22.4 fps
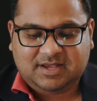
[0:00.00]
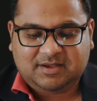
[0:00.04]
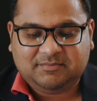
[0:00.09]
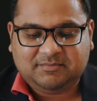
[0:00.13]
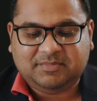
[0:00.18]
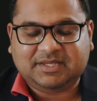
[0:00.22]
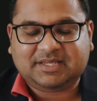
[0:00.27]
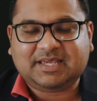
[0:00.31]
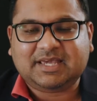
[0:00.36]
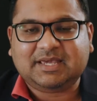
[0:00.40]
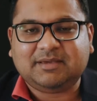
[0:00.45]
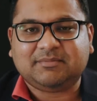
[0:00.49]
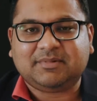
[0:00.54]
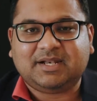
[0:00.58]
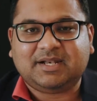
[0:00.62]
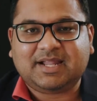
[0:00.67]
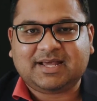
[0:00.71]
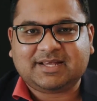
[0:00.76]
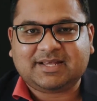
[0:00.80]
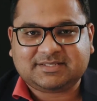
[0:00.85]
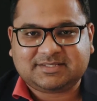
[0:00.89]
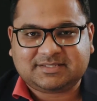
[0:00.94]
became
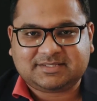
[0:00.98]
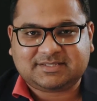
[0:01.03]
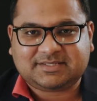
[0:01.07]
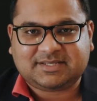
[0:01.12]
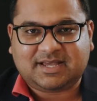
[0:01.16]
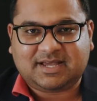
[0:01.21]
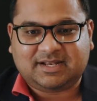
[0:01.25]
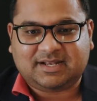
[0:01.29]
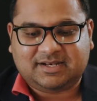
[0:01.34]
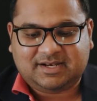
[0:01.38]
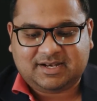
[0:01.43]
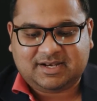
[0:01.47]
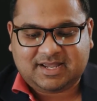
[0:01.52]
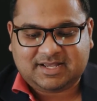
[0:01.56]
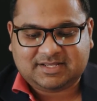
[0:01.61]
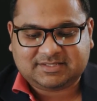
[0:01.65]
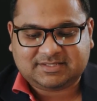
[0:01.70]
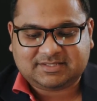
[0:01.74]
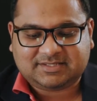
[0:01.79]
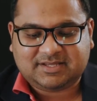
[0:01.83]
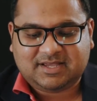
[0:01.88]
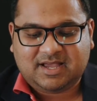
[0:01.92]
less and
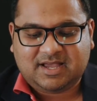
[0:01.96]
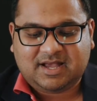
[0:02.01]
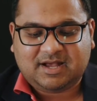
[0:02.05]
less